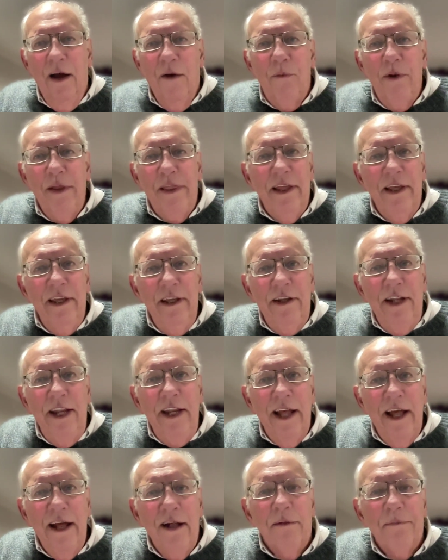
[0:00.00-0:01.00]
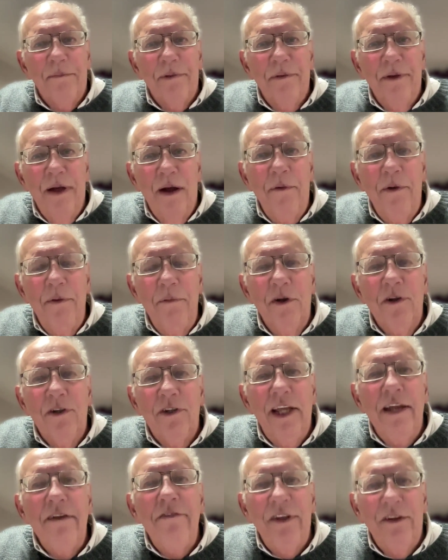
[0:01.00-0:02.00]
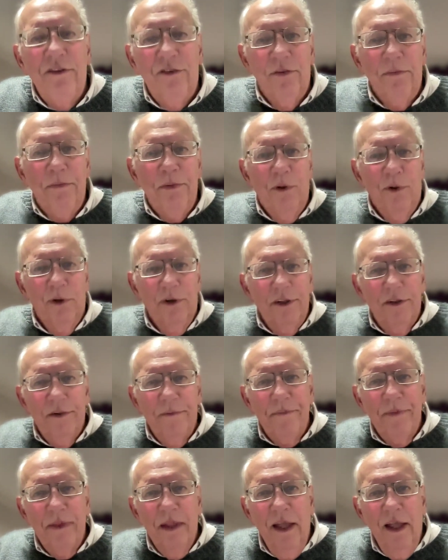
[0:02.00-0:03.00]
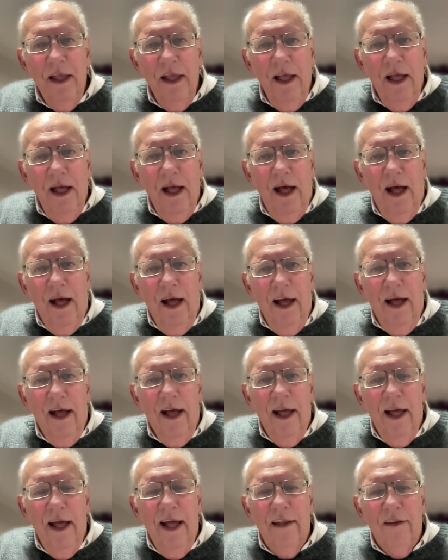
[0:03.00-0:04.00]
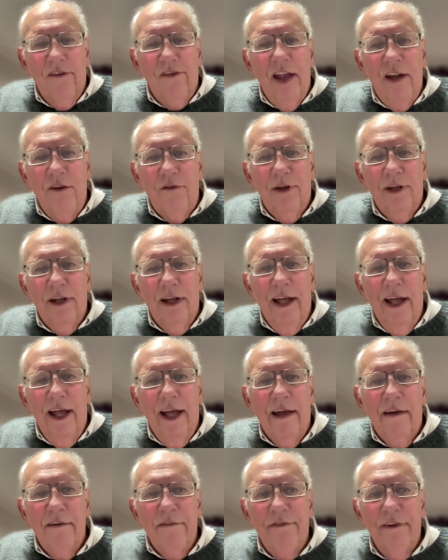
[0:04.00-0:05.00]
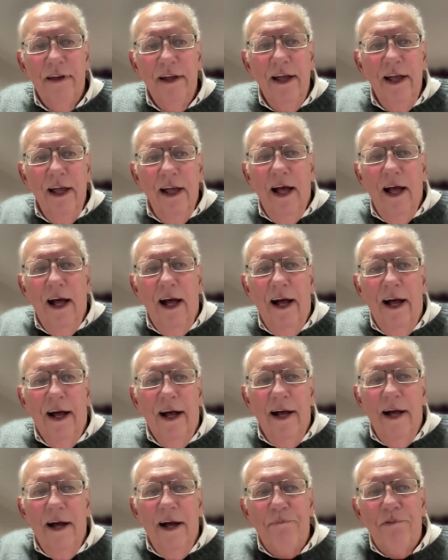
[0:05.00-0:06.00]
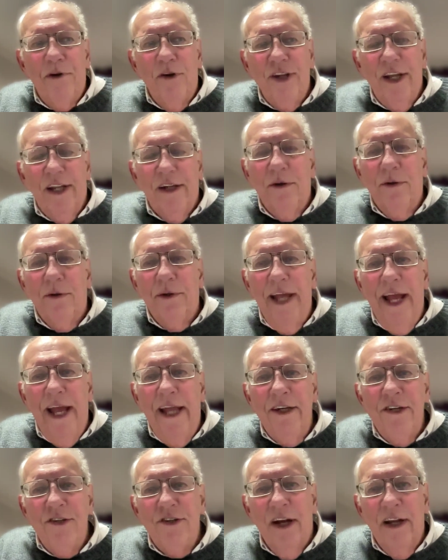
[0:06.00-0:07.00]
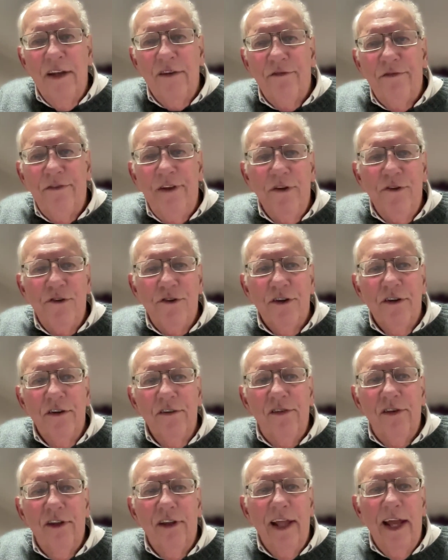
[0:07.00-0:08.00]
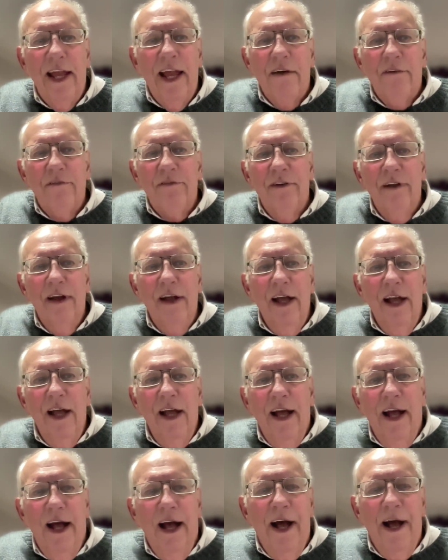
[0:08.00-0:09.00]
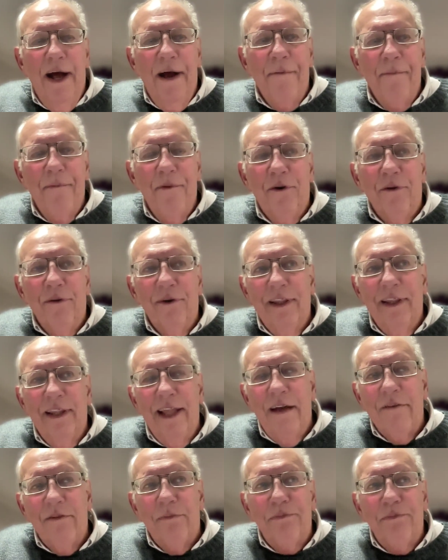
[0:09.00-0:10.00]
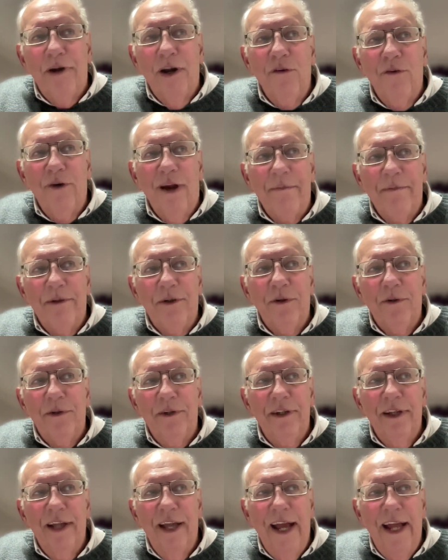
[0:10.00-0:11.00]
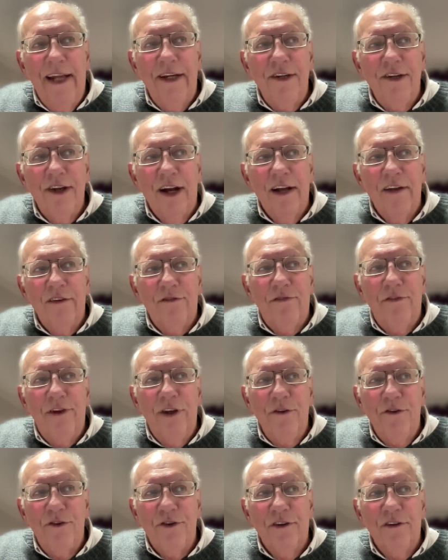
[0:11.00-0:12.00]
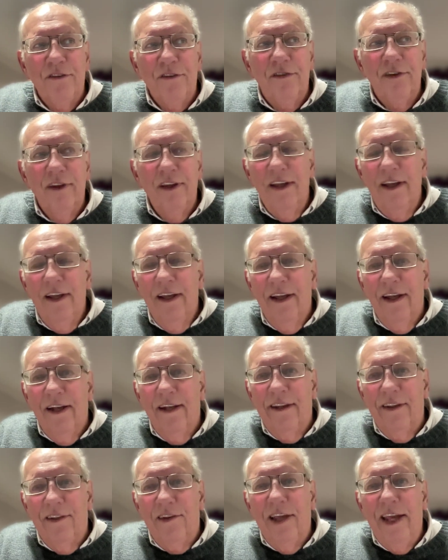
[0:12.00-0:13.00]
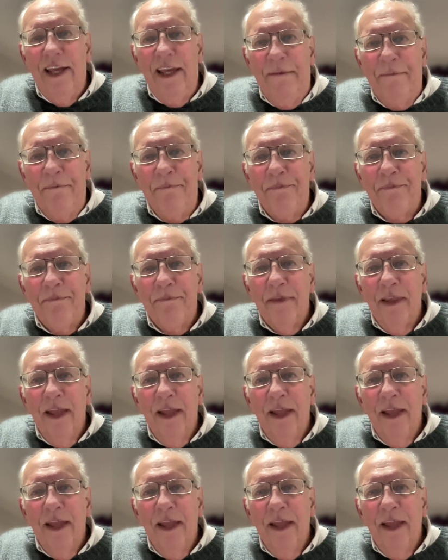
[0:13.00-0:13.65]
We think you need help and we want to give you support. And Centrica have a project called Energized Futures, and they have, or rather, they have a program called Energized Futures and a team,